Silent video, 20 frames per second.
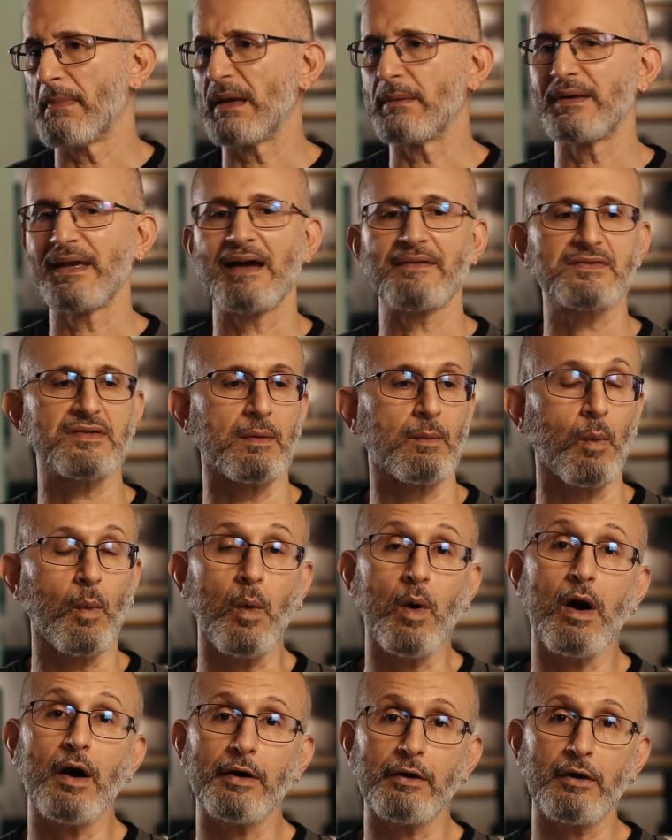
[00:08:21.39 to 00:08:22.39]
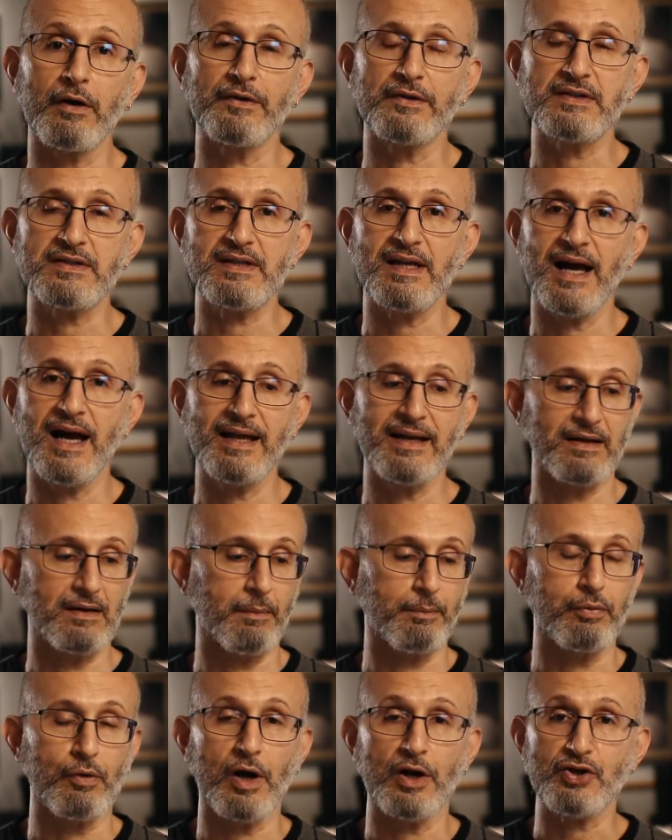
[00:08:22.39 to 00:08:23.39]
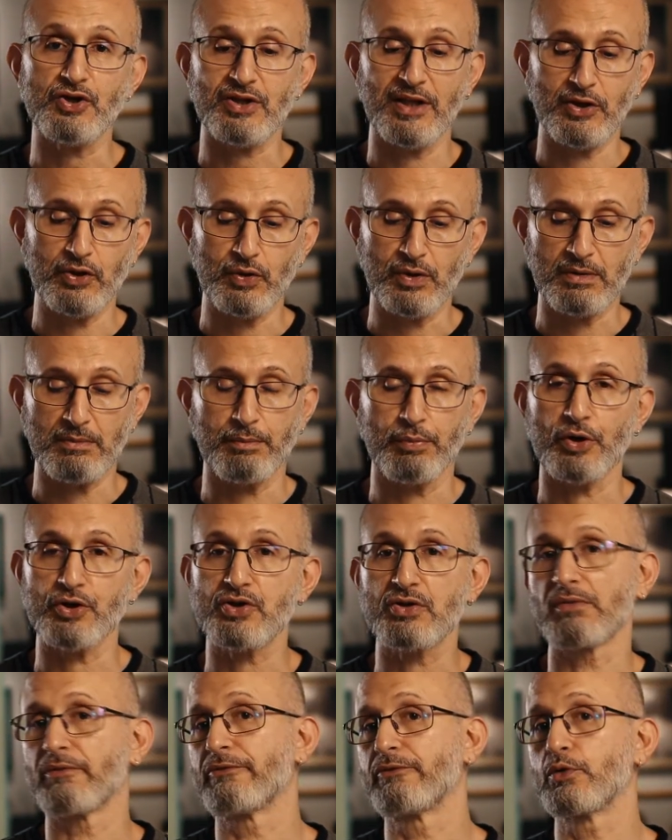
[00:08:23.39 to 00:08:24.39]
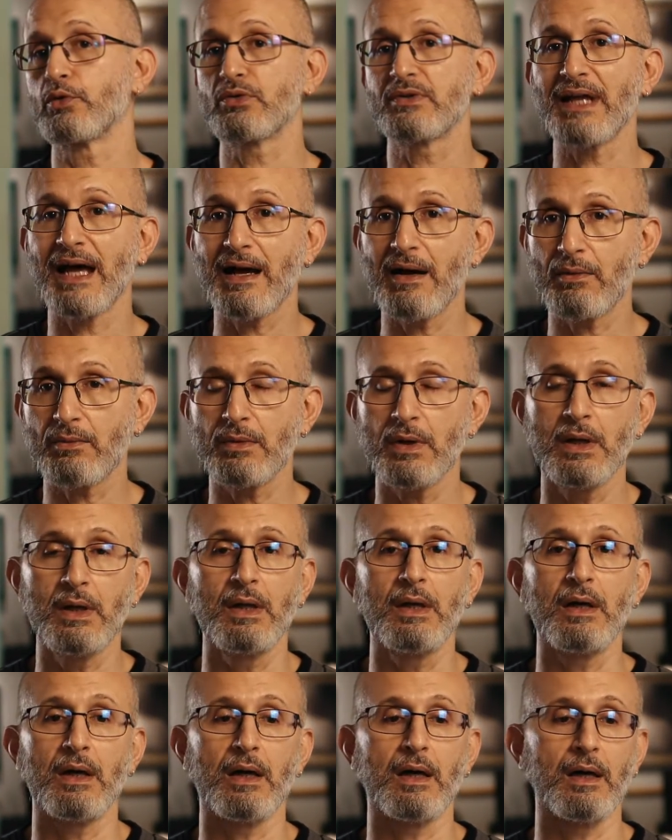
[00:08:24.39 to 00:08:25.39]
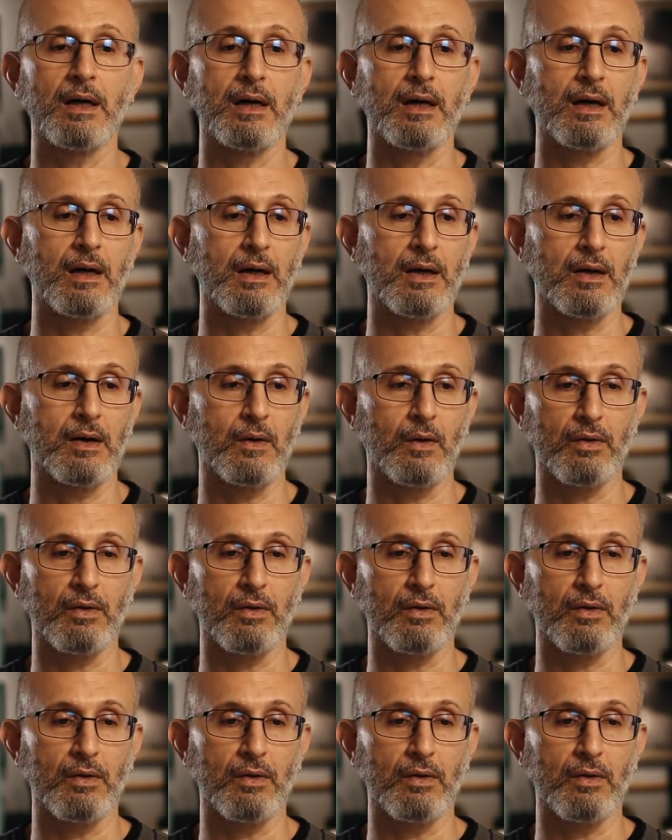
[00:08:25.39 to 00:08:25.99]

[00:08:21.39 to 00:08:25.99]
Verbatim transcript: Maybe have some water on the side and a brush that you can brush the fruit down uh,